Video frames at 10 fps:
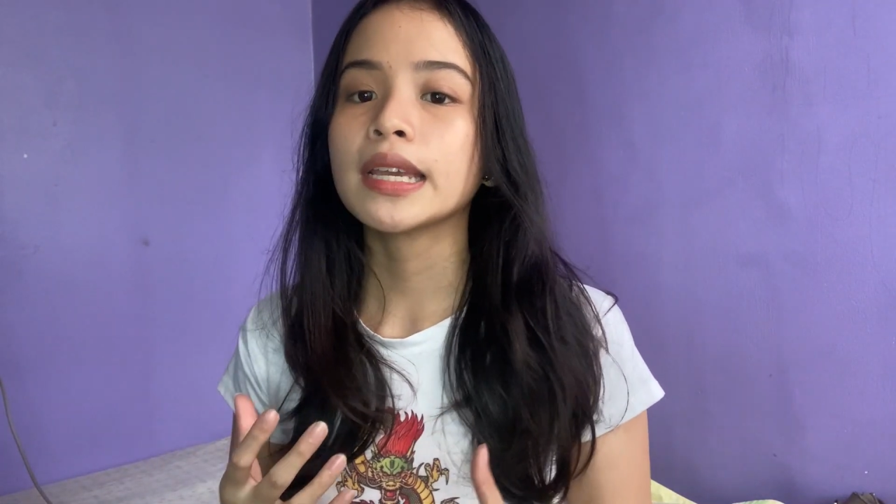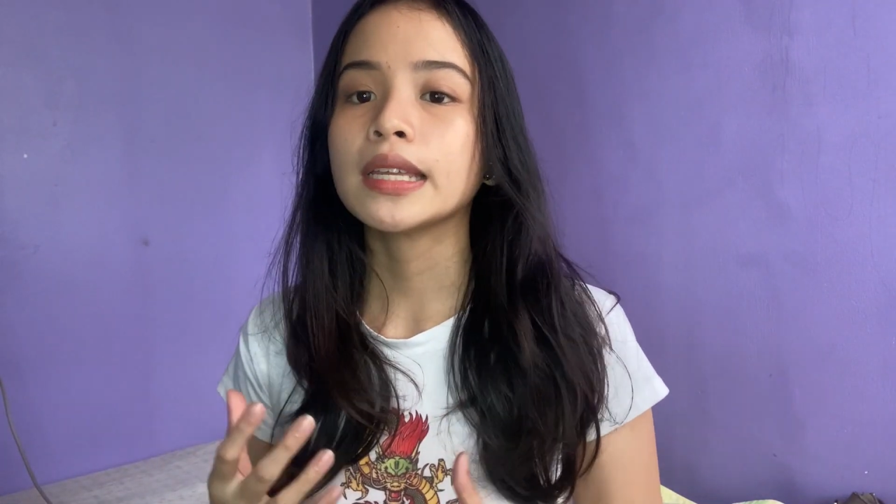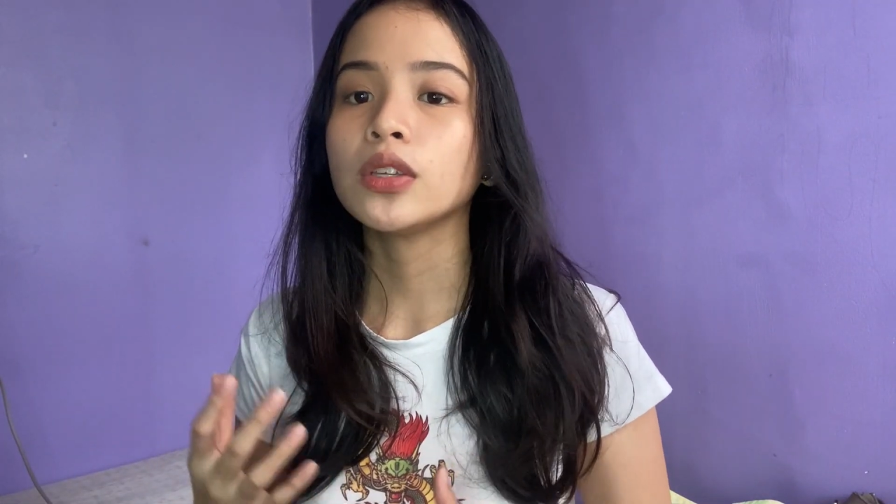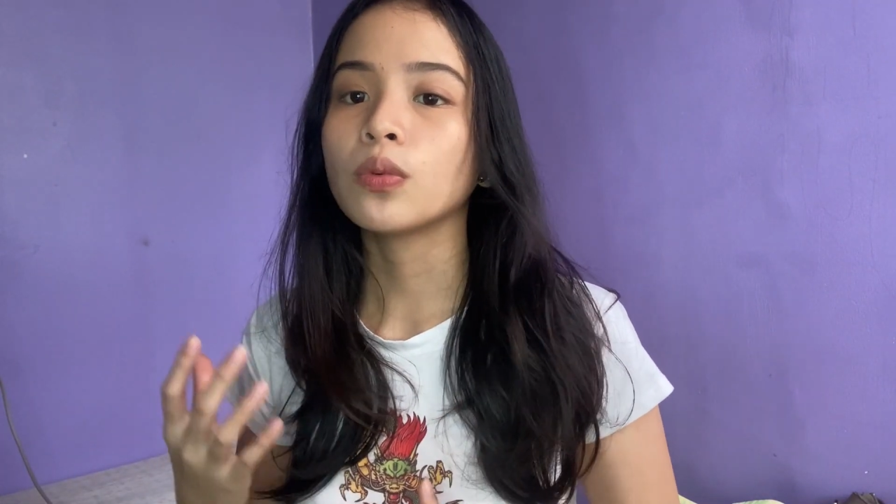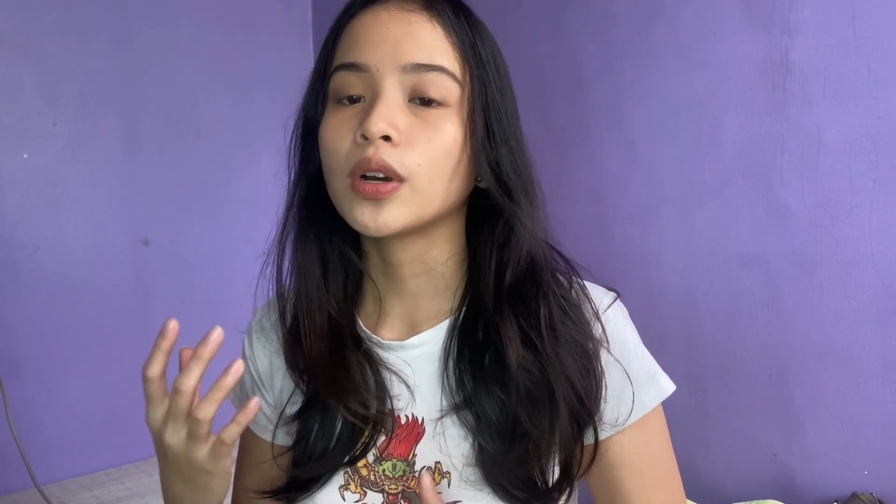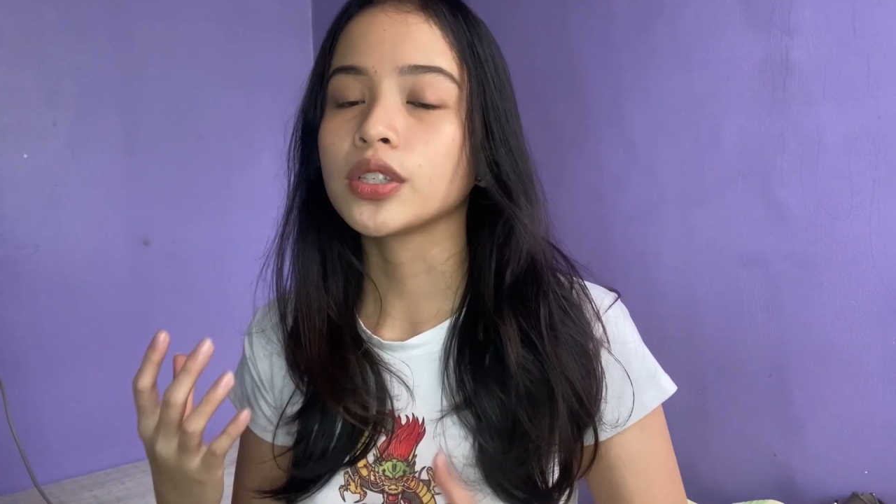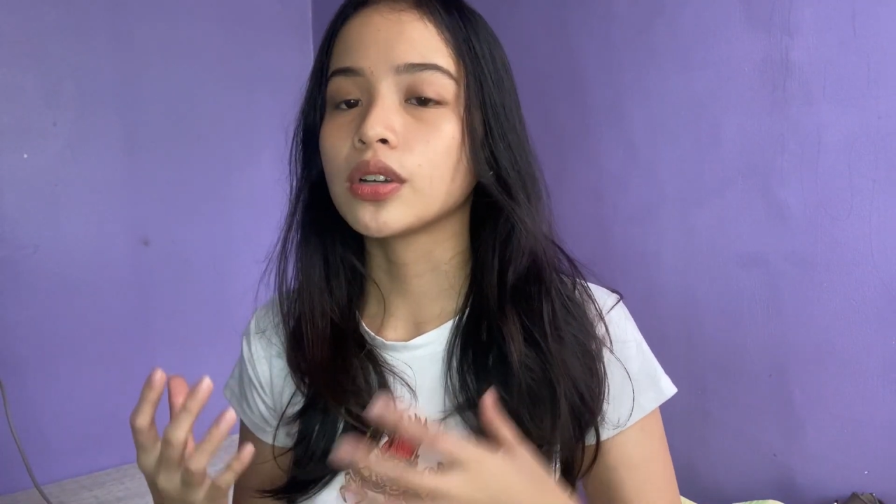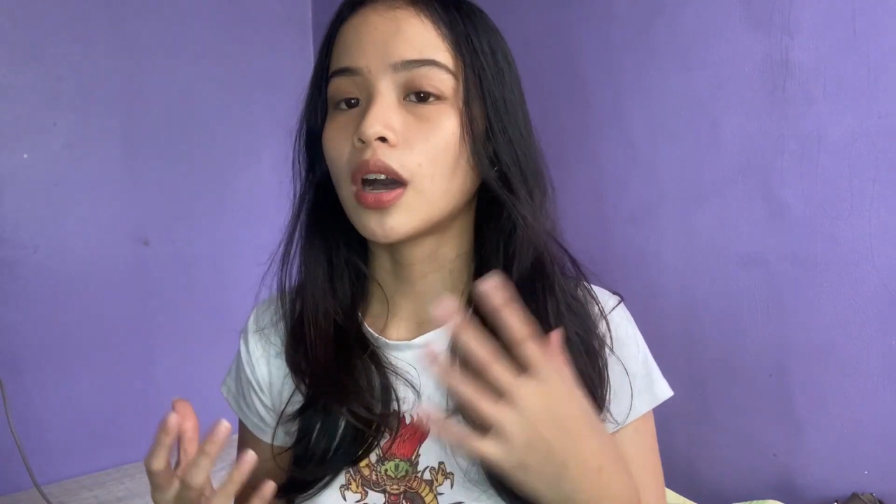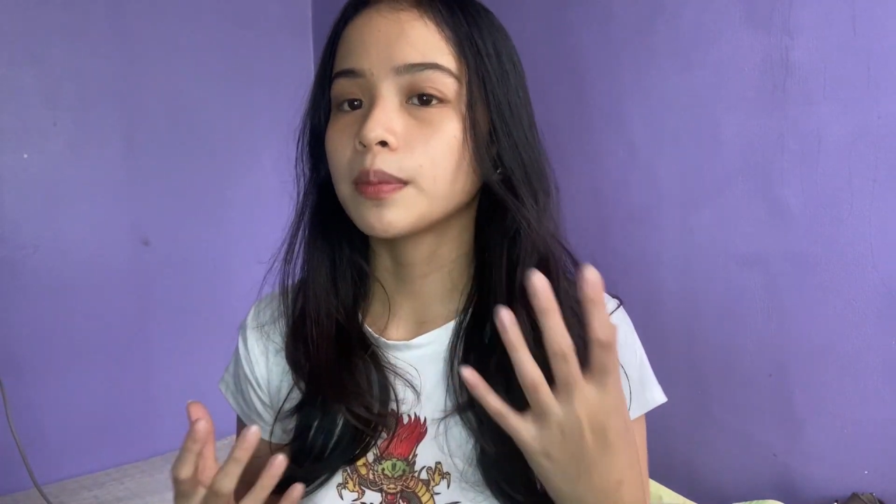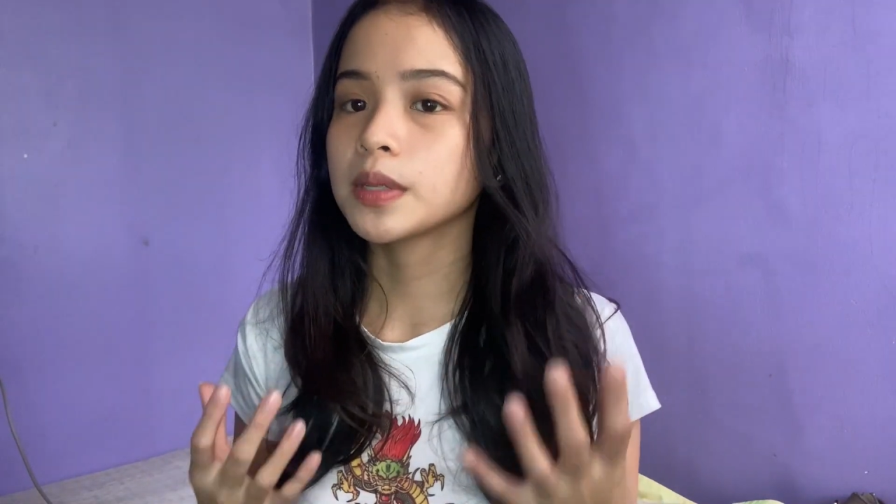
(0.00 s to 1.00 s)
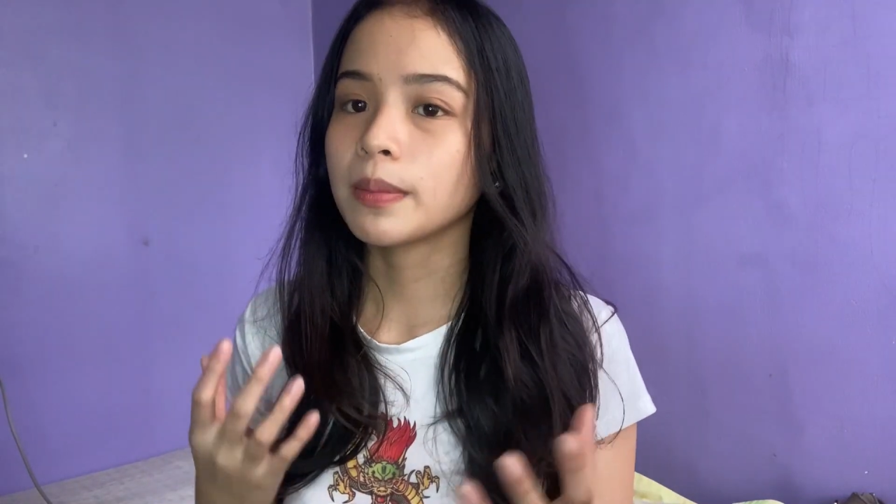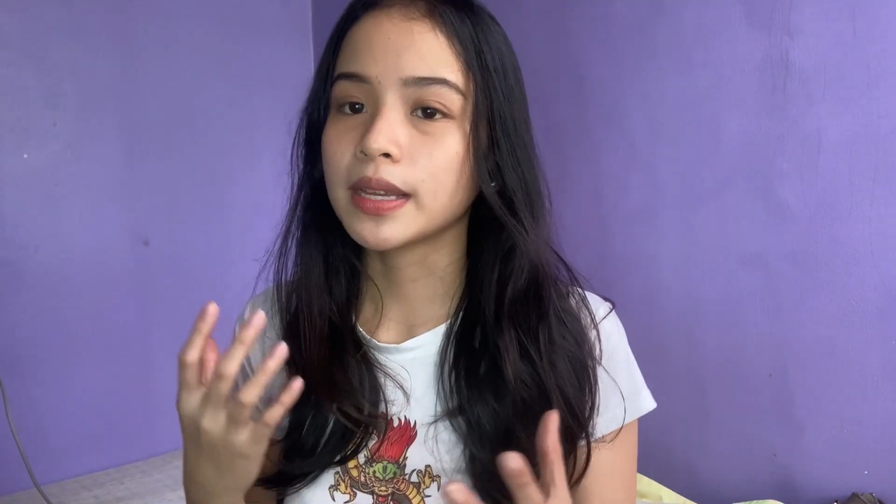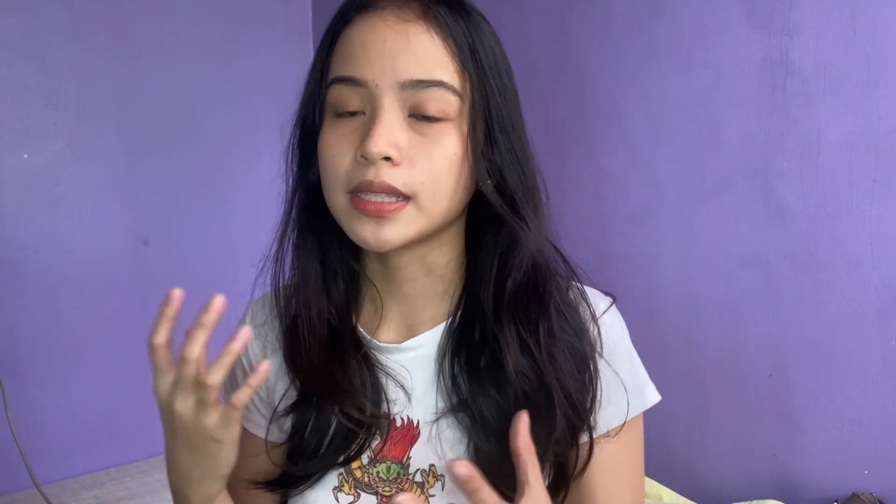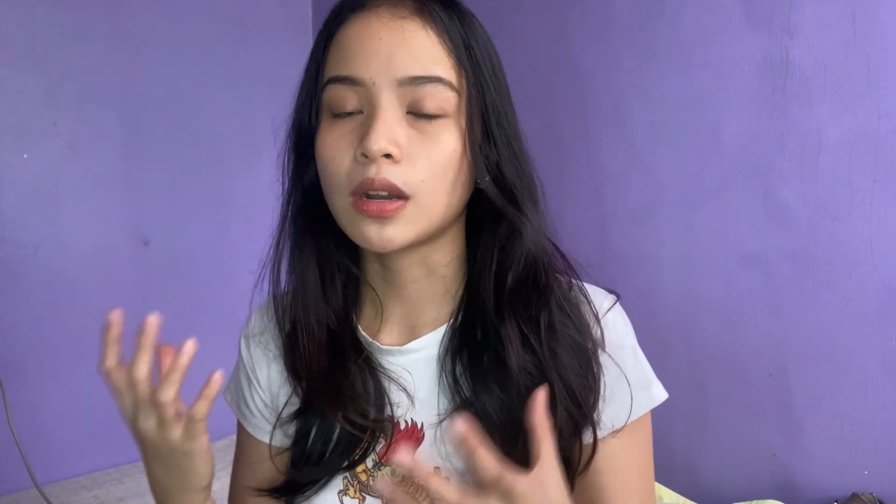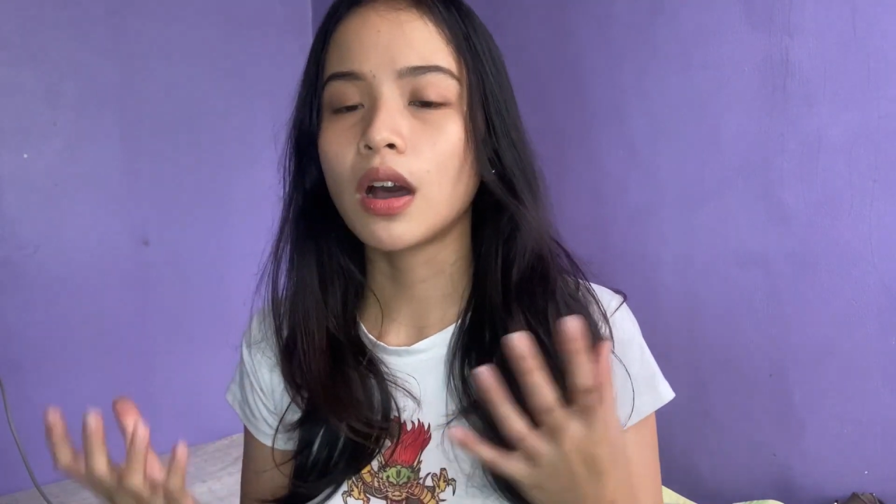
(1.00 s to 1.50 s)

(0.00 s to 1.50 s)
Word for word: and you want to optimize and